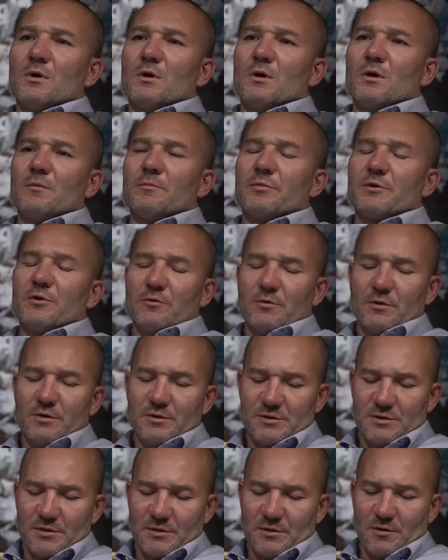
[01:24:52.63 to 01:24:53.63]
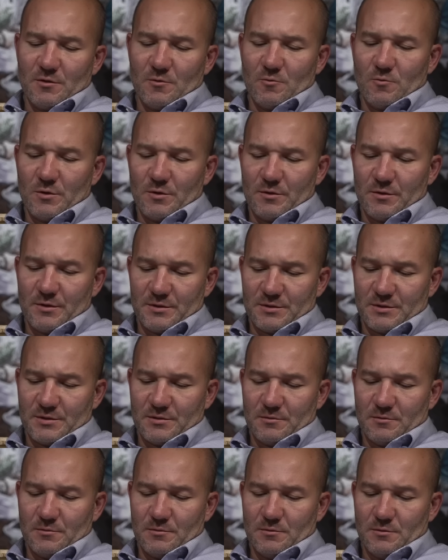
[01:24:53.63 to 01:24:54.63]
I'm curious to know where this.
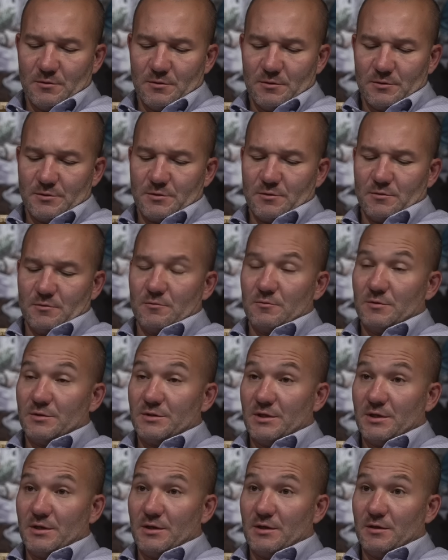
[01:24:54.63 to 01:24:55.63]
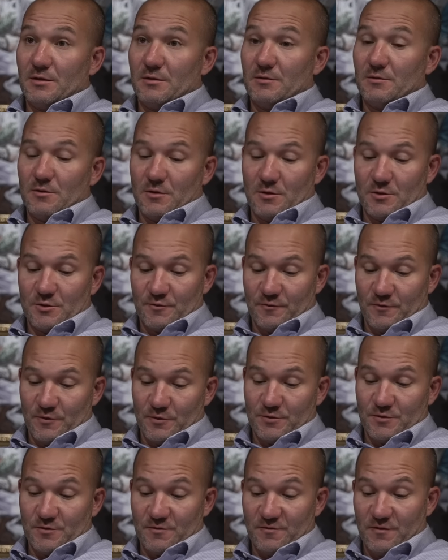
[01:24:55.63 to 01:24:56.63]
So there was a
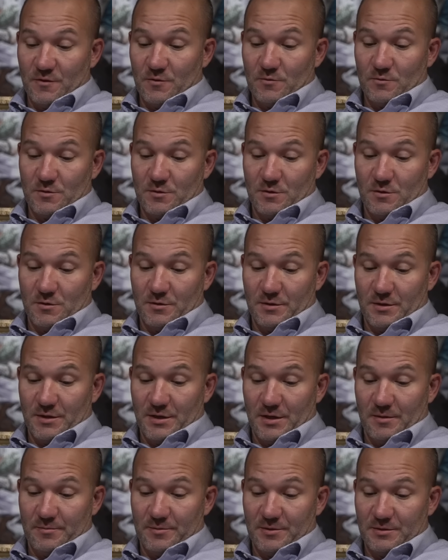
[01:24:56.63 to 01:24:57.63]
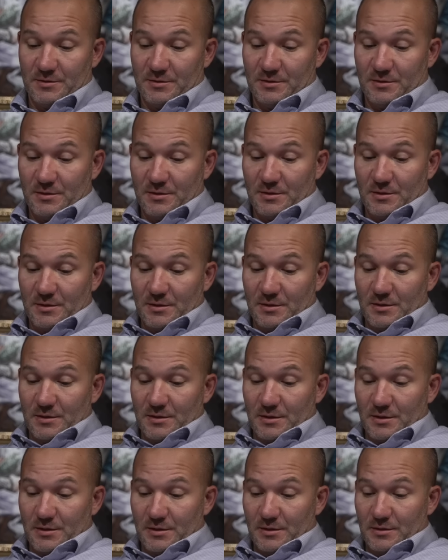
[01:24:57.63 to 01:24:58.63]
controversial phone call that happened. Yeah.
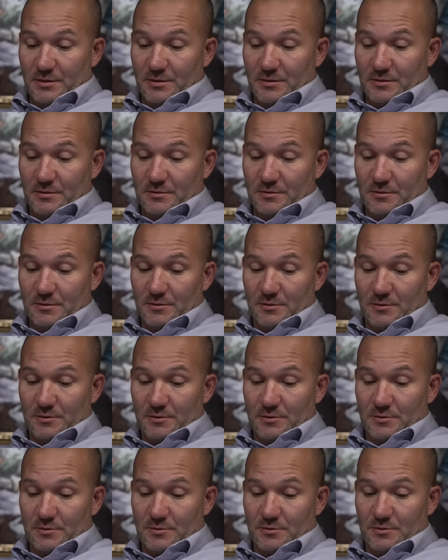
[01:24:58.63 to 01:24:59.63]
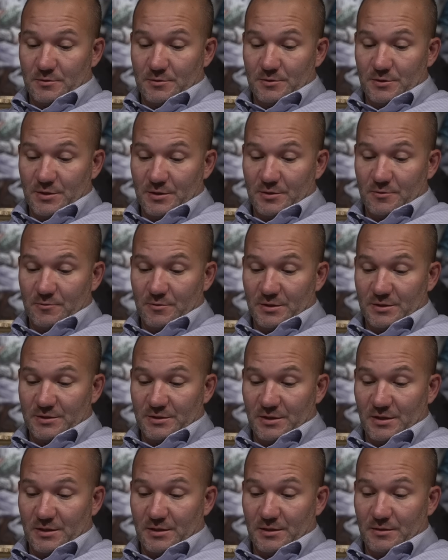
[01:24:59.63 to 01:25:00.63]
In January
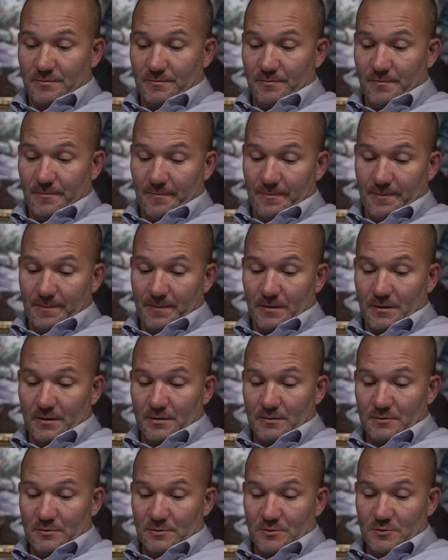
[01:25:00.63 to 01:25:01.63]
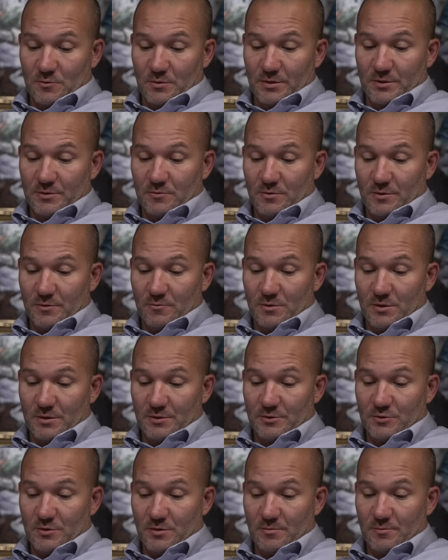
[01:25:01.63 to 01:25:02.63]
2nd, 2021,
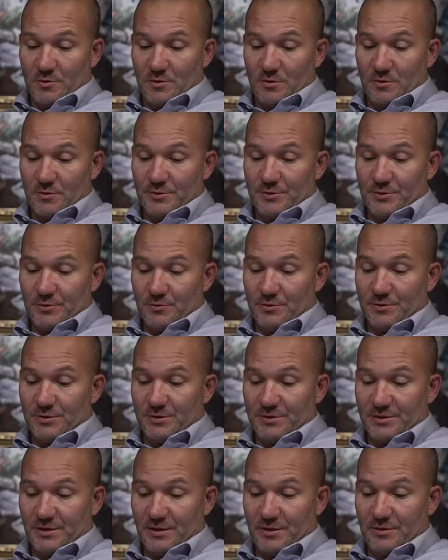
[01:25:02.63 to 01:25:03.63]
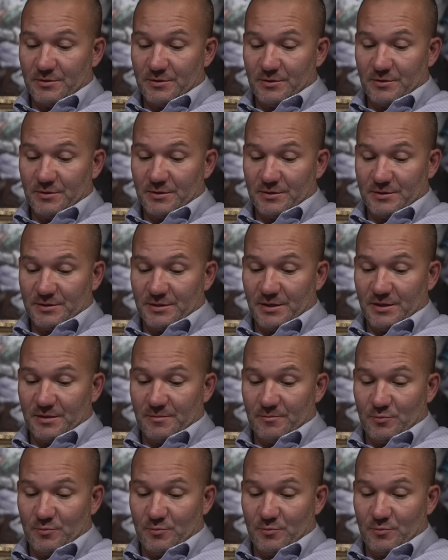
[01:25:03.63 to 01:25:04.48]
Trump called Georgia's Secretary of State